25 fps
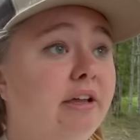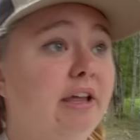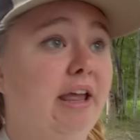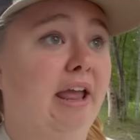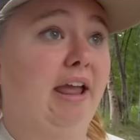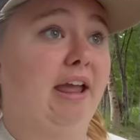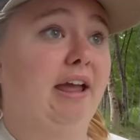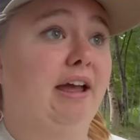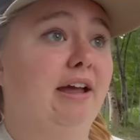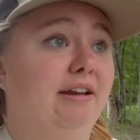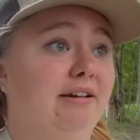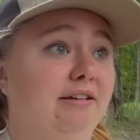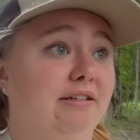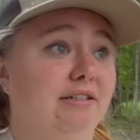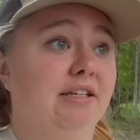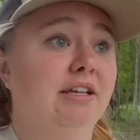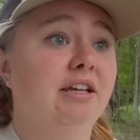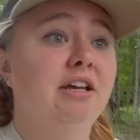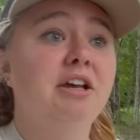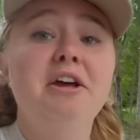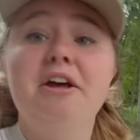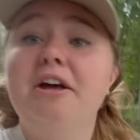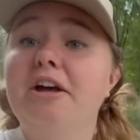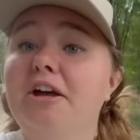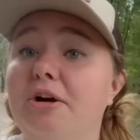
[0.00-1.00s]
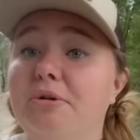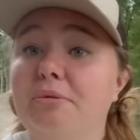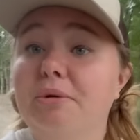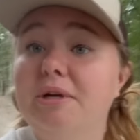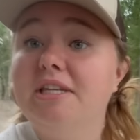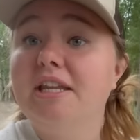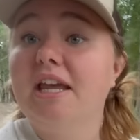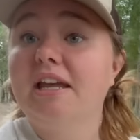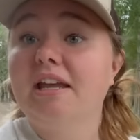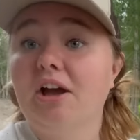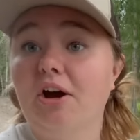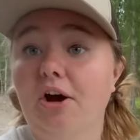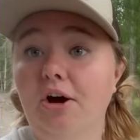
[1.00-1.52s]
And we
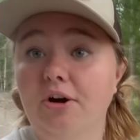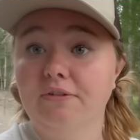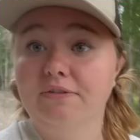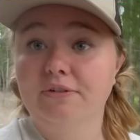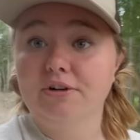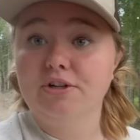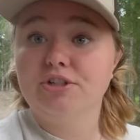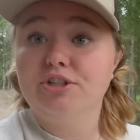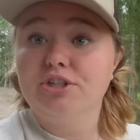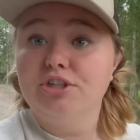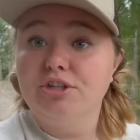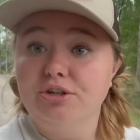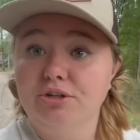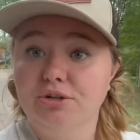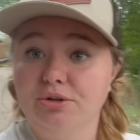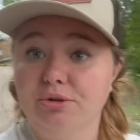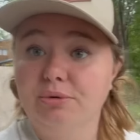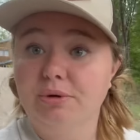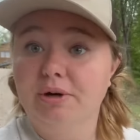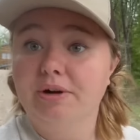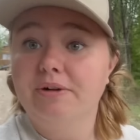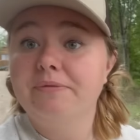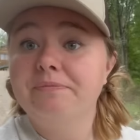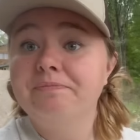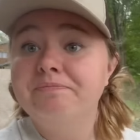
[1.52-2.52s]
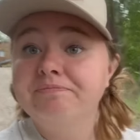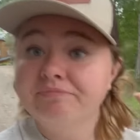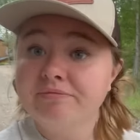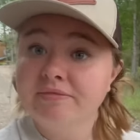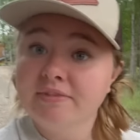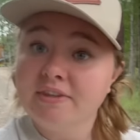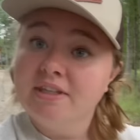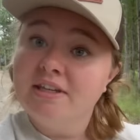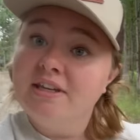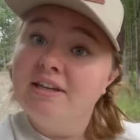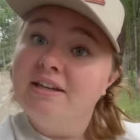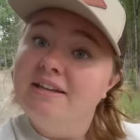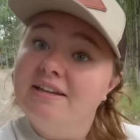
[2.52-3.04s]
take it over to
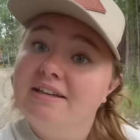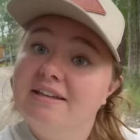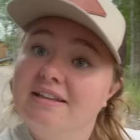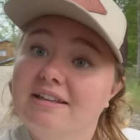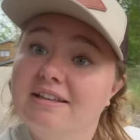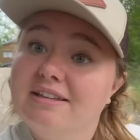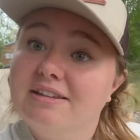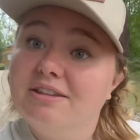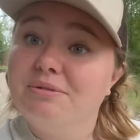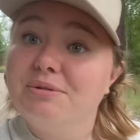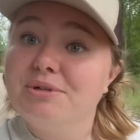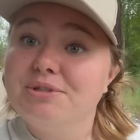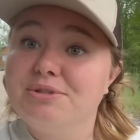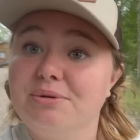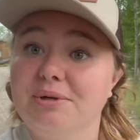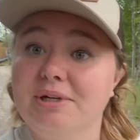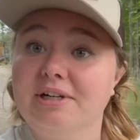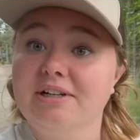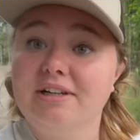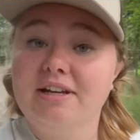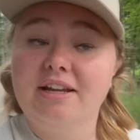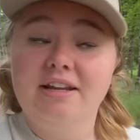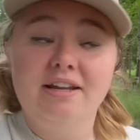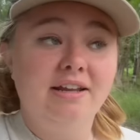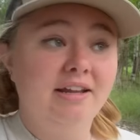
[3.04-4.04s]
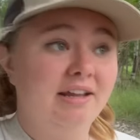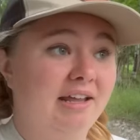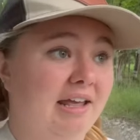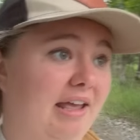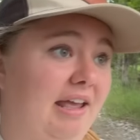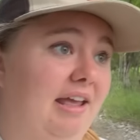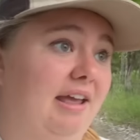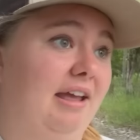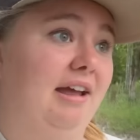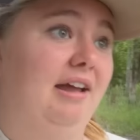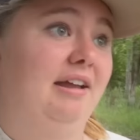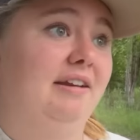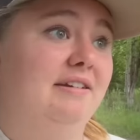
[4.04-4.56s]
the resort
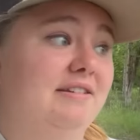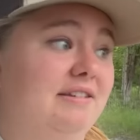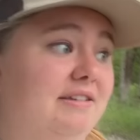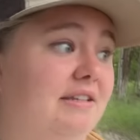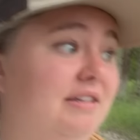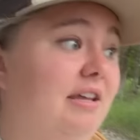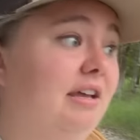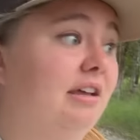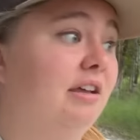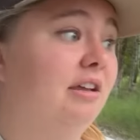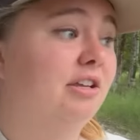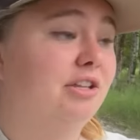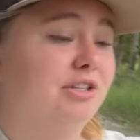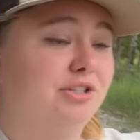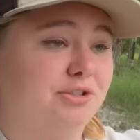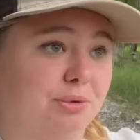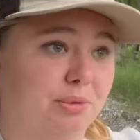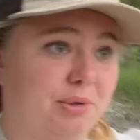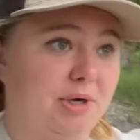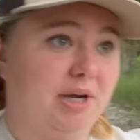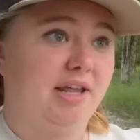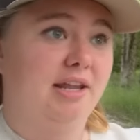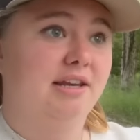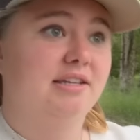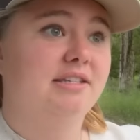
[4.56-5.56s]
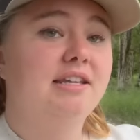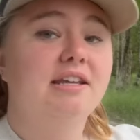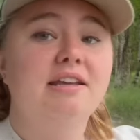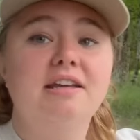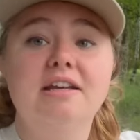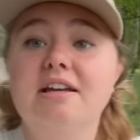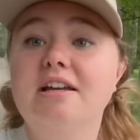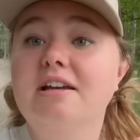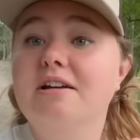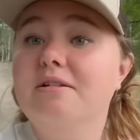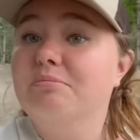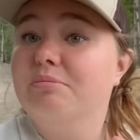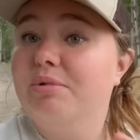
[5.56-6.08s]
and sort it,
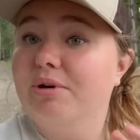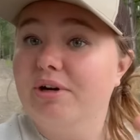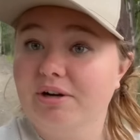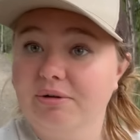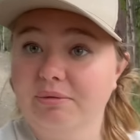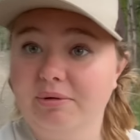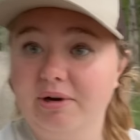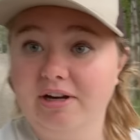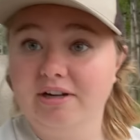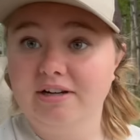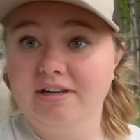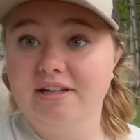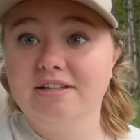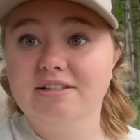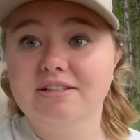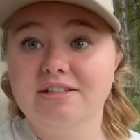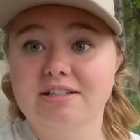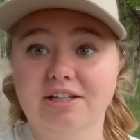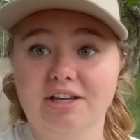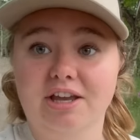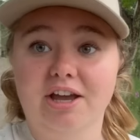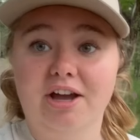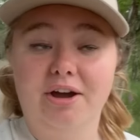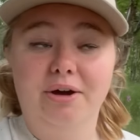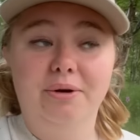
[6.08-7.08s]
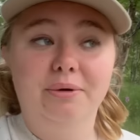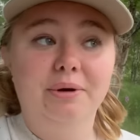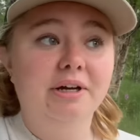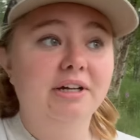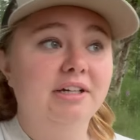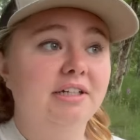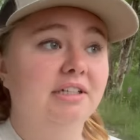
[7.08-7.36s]
put it where it needs to go.